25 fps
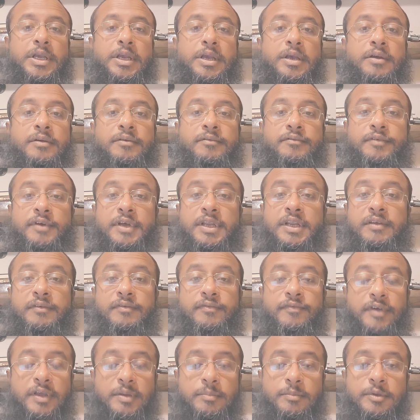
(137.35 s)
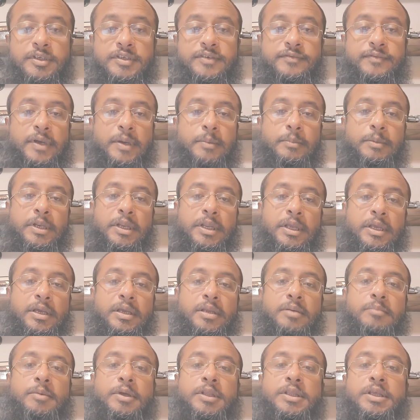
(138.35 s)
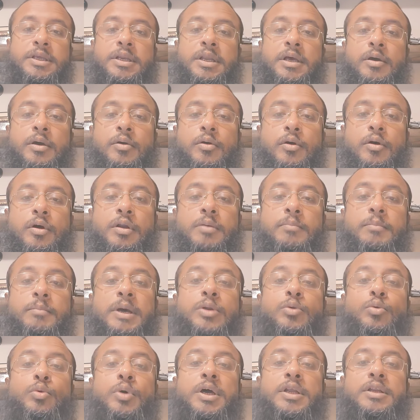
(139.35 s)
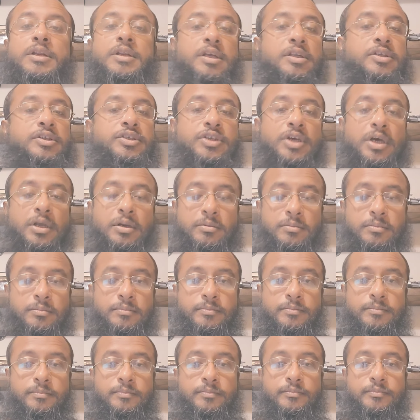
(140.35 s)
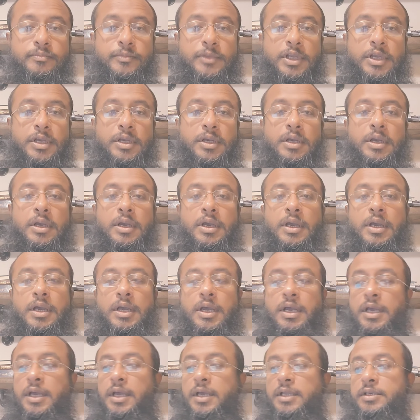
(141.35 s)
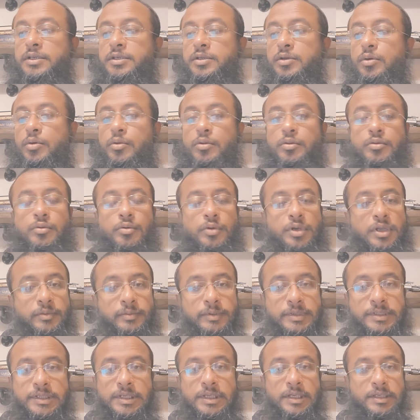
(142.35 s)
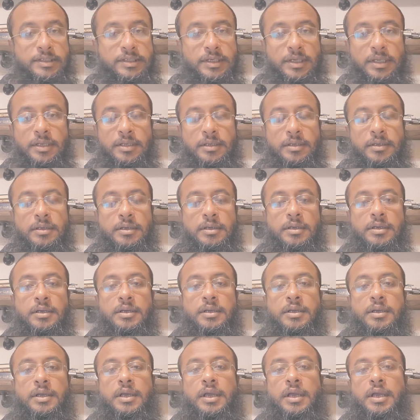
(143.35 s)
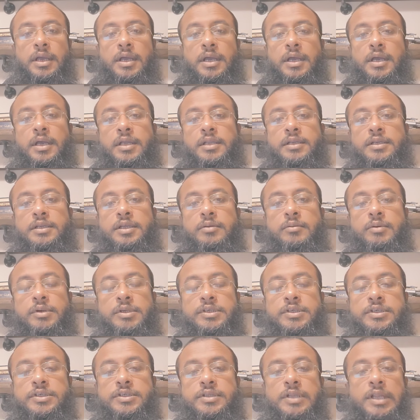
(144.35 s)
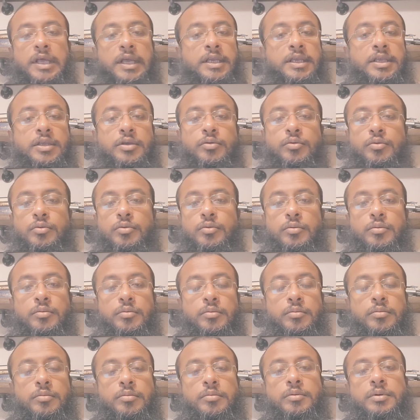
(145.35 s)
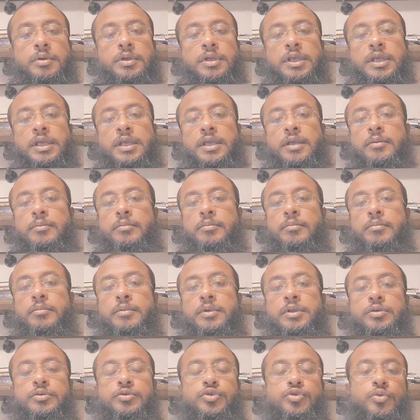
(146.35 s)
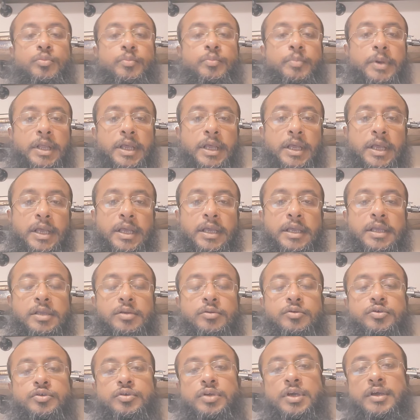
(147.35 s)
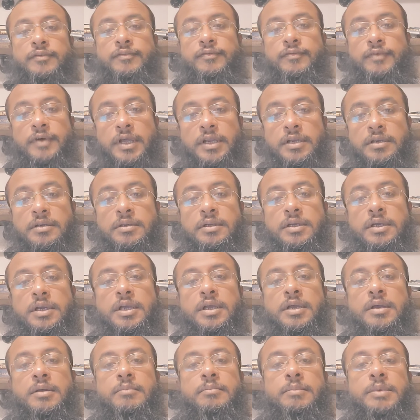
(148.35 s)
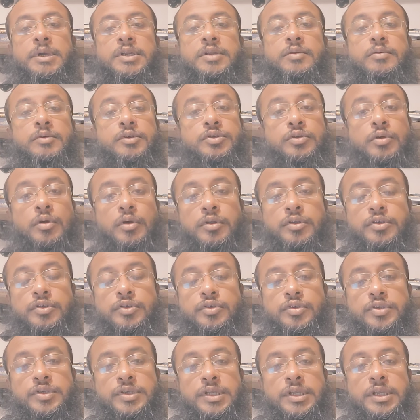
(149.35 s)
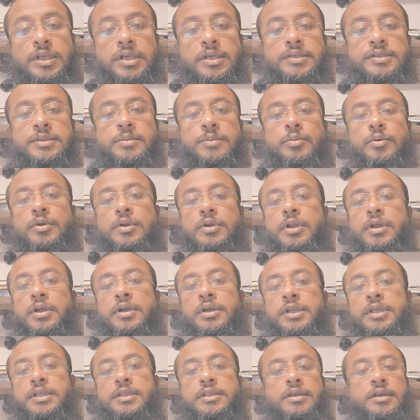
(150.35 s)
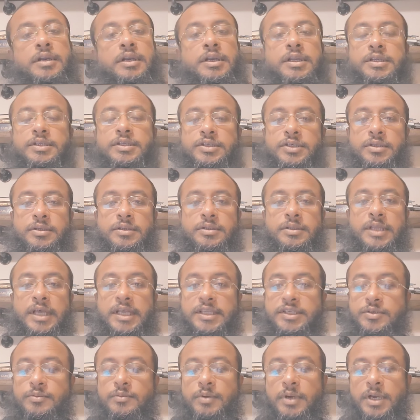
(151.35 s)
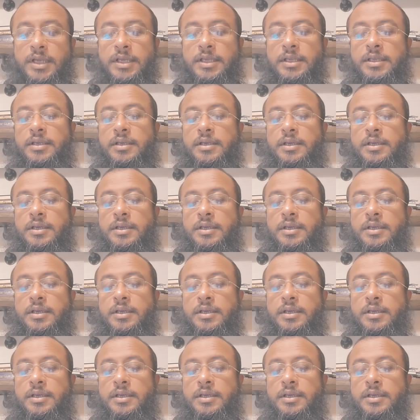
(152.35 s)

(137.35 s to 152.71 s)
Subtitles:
very famous family in Medina called Banu An-Najjar. And although he was little and he was like you, he used to play, he used to have fun, but he was also serious about learning the religion. That's why